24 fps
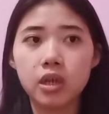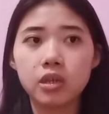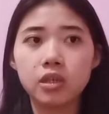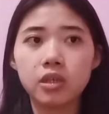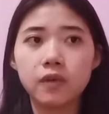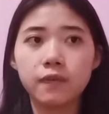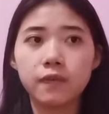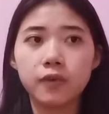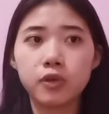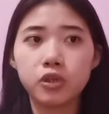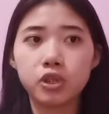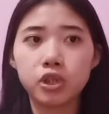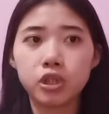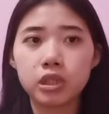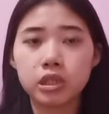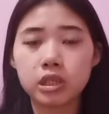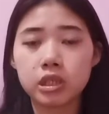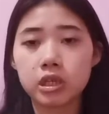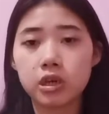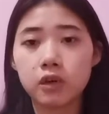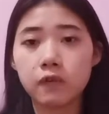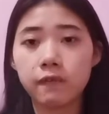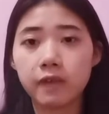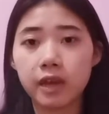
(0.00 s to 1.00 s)
The future
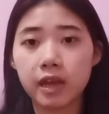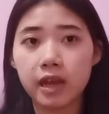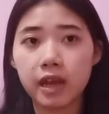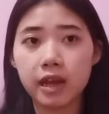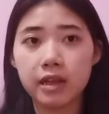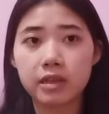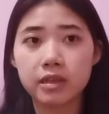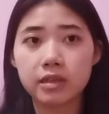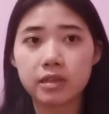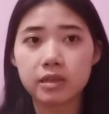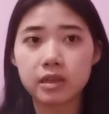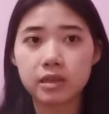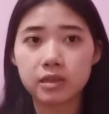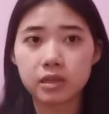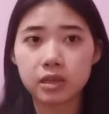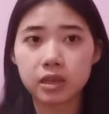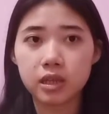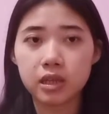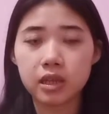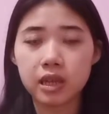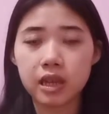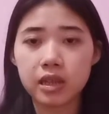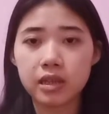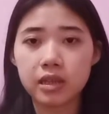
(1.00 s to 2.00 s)
is always
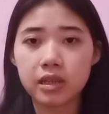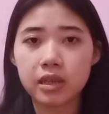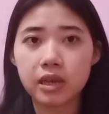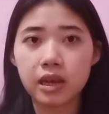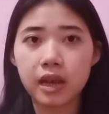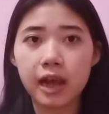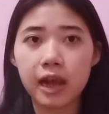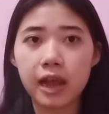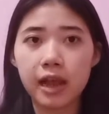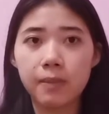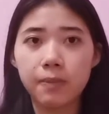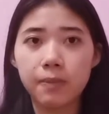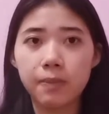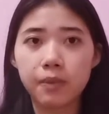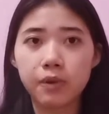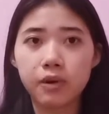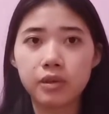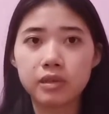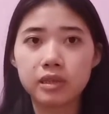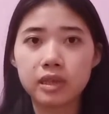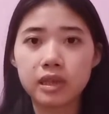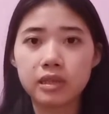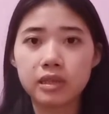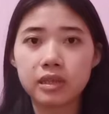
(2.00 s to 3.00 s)
uncertain and the
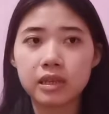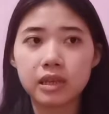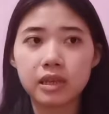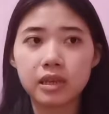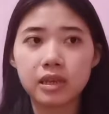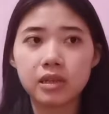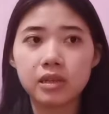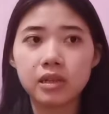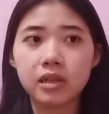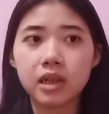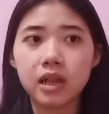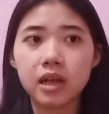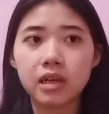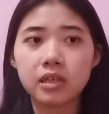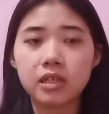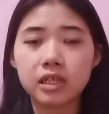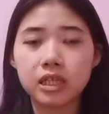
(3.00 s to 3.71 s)
hypothetical